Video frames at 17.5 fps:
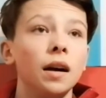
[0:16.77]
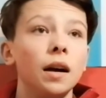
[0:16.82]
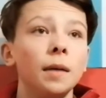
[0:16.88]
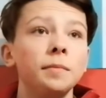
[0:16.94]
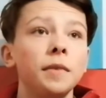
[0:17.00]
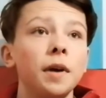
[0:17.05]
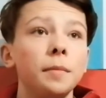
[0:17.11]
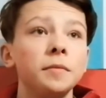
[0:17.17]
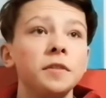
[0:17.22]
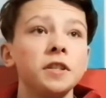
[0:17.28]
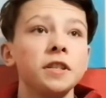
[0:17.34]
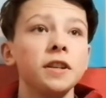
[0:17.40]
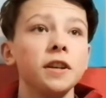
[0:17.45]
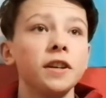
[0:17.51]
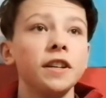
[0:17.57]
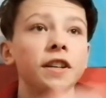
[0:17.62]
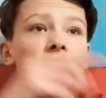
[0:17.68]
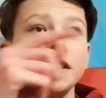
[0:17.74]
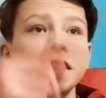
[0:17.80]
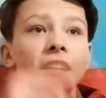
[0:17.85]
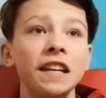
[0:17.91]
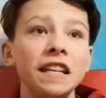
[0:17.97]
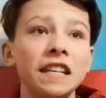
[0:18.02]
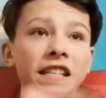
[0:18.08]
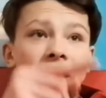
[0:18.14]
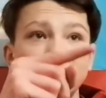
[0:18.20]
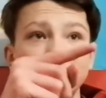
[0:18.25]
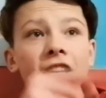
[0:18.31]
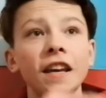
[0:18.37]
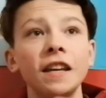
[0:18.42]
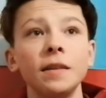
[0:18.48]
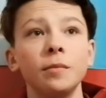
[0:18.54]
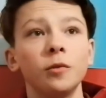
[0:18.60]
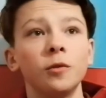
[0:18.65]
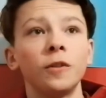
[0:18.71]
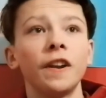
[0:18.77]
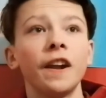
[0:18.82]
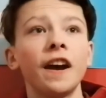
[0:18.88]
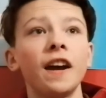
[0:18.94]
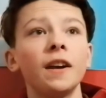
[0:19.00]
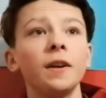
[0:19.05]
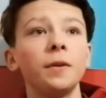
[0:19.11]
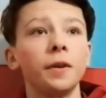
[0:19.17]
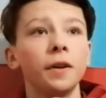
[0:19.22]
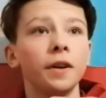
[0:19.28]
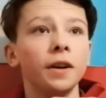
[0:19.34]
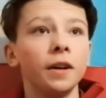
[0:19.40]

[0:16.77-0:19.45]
I'm just looking at the league table now,